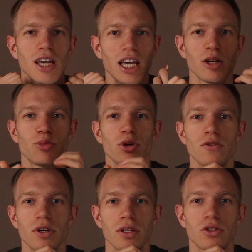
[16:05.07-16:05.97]
and
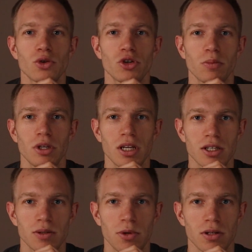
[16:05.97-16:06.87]
improving social media
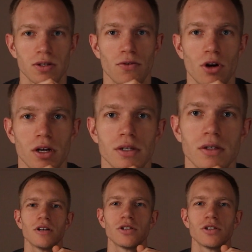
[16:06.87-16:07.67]
experience for us.